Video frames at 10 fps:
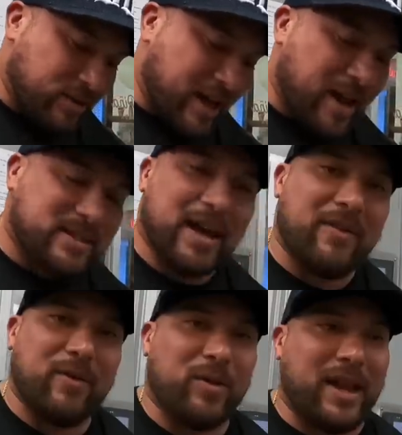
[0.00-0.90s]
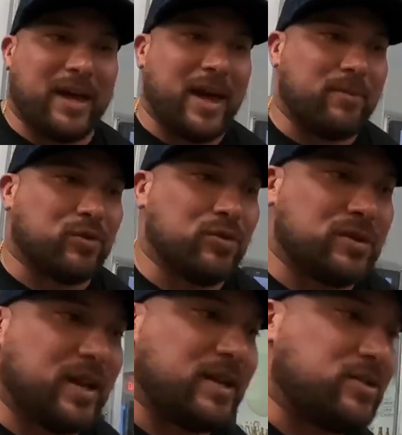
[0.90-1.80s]
Shout out to everyone that came through
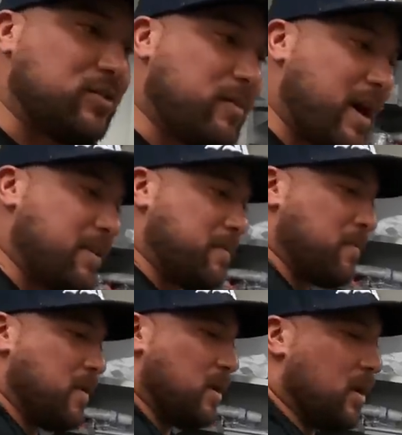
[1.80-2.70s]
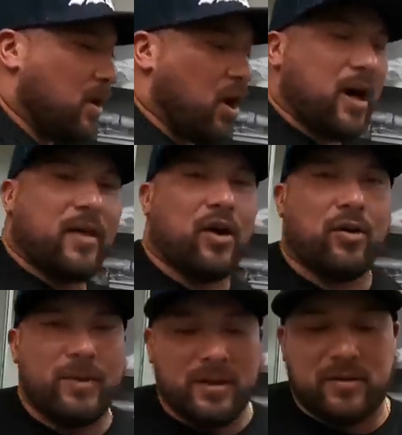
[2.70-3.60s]
today too, man. All the
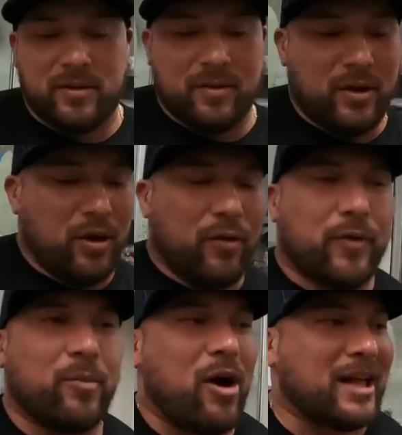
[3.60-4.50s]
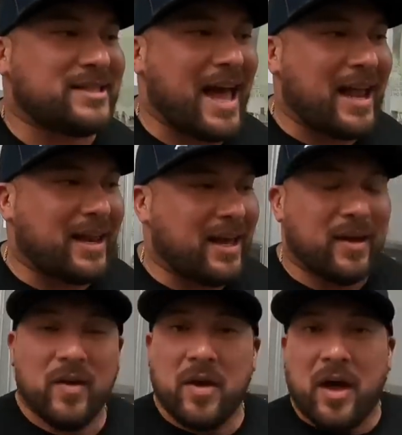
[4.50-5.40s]
homies, you know, from Raw Talent,
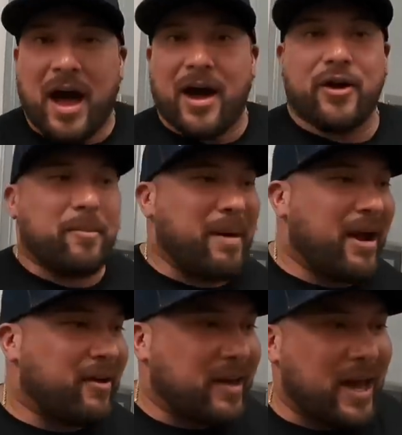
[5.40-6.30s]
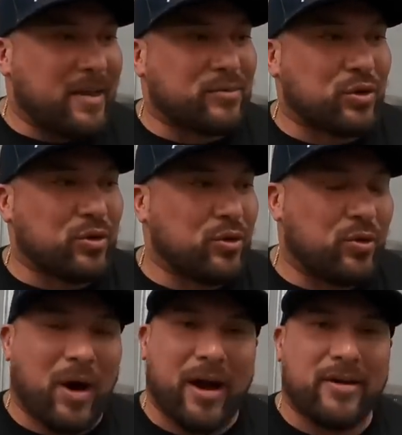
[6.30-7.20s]
I heard Bear came
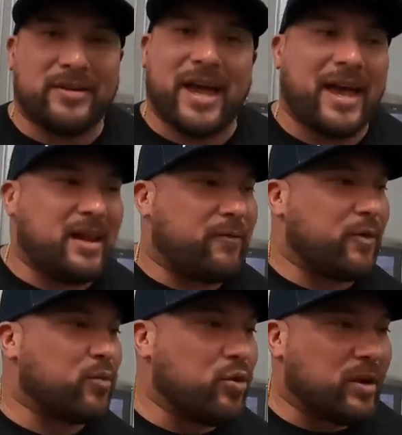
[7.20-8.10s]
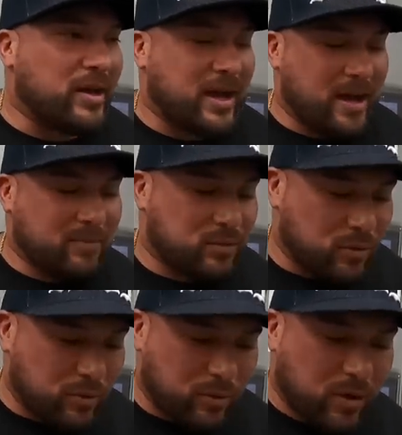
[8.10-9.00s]
through. I heard Danny from Ruka came
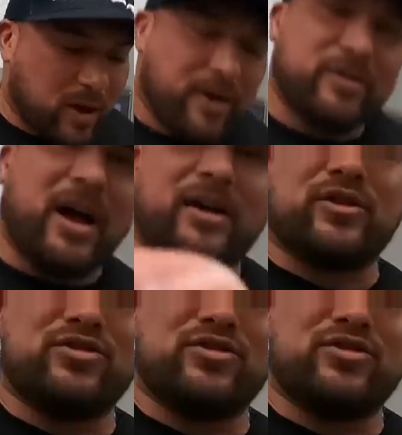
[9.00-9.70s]
through. I heard Dr.